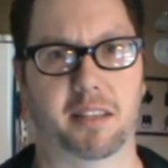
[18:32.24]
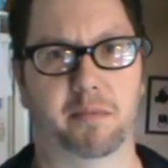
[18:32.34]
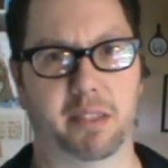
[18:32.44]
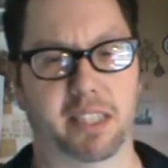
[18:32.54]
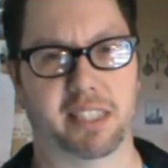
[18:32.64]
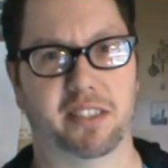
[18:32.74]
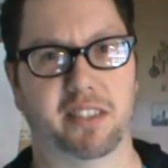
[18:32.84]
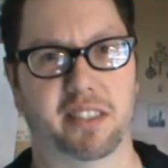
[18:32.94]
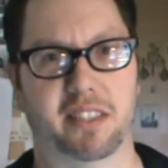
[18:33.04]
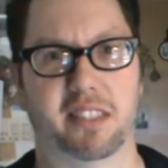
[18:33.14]
because it's
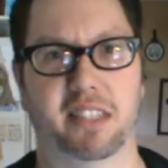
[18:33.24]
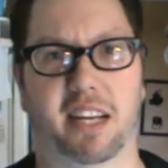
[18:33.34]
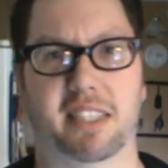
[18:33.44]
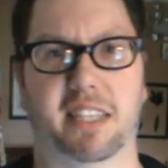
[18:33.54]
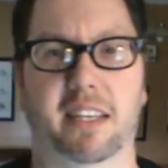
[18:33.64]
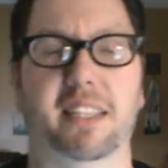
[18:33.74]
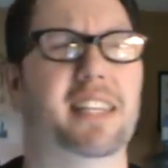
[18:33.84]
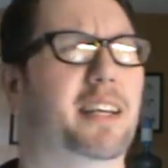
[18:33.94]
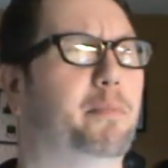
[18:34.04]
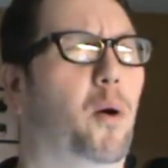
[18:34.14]
just such a nice name. It's
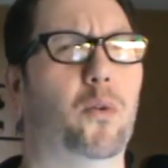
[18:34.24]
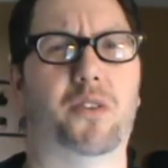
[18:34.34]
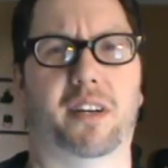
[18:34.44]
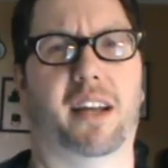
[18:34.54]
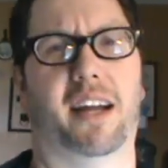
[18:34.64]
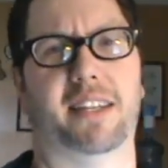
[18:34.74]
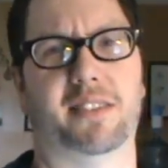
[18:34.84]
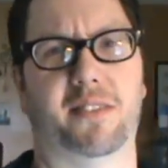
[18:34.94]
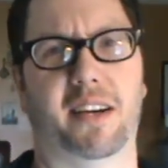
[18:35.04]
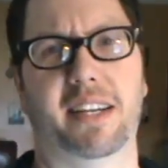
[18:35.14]
like Poltergeist,
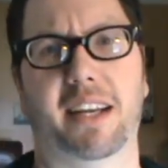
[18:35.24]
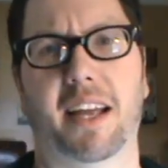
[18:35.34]
right?